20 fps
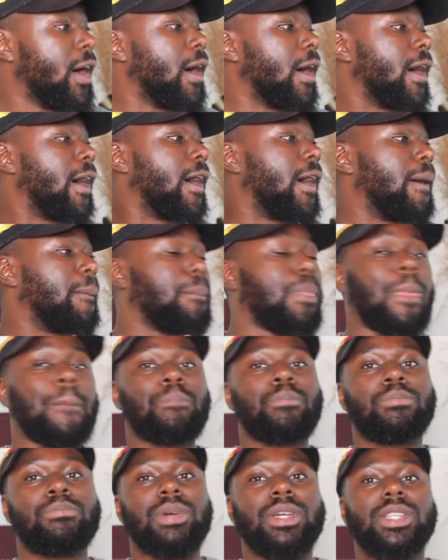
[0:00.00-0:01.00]
Um,
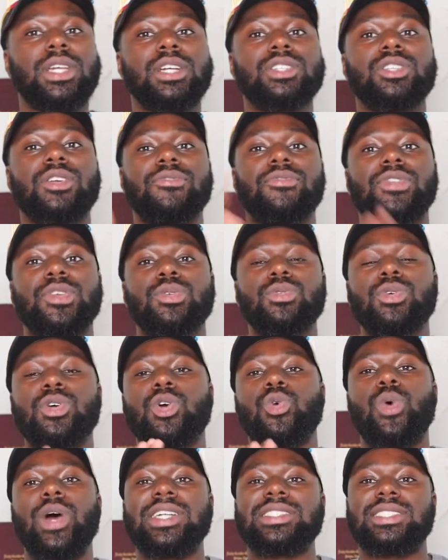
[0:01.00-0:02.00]
but there's a few
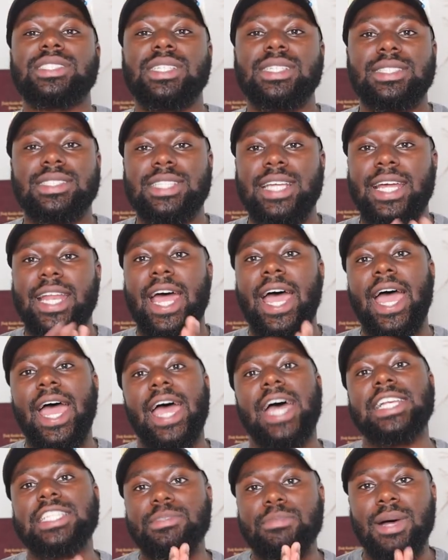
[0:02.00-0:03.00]
questions that I
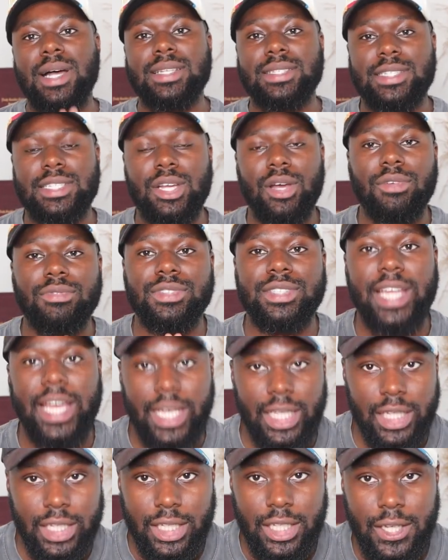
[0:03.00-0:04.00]
ask myself
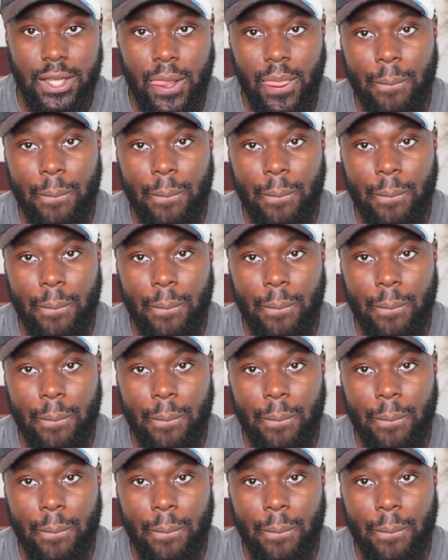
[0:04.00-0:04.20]
daily.